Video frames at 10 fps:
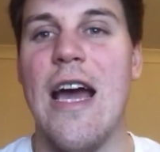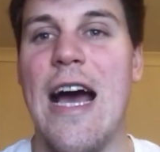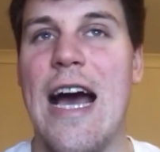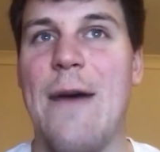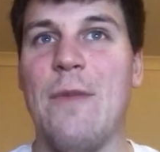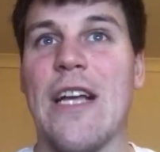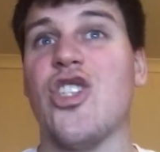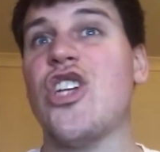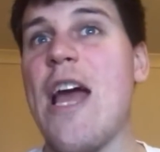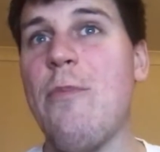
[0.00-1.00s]
like a
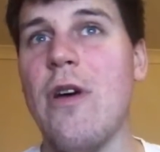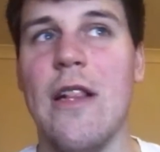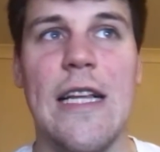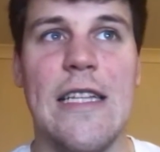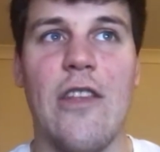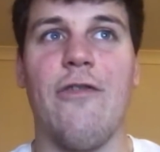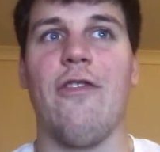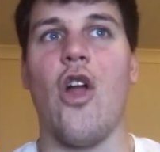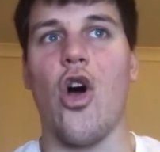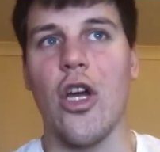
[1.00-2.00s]
shepherd leading its
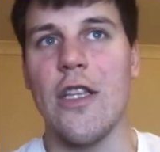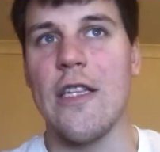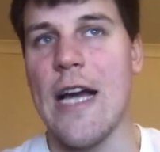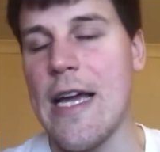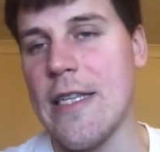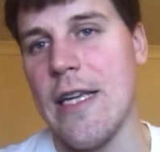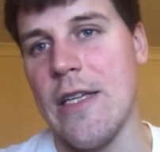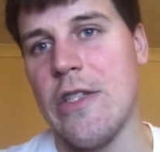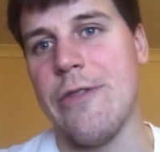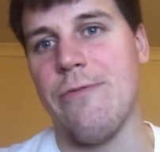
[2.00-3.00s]
flock in the
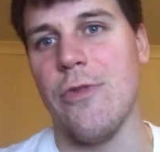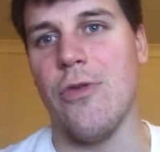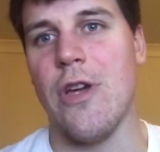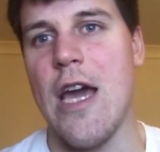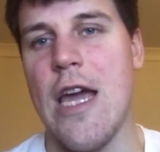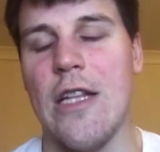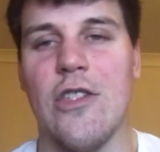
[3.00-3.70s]
diocese, okay?